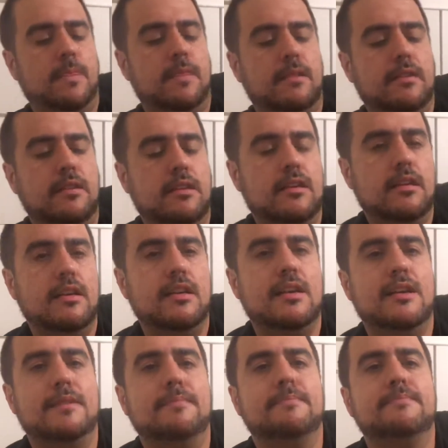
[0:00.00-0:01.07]

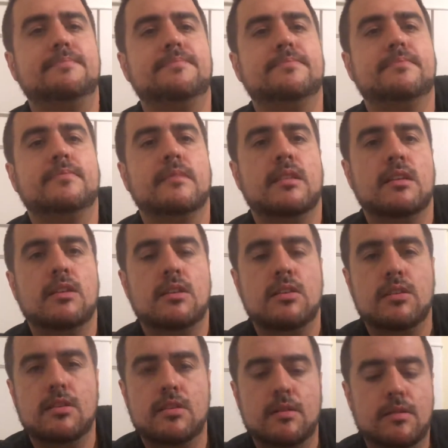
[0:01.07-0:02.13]
Okay.
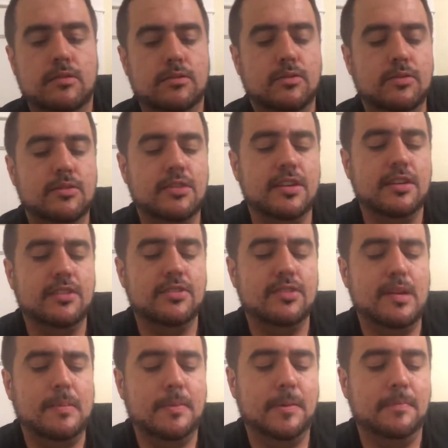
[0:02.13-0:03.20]
So we're gonna take a
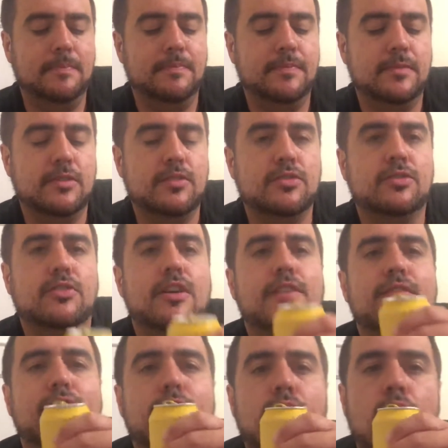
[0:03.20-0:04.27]
sip and describe it.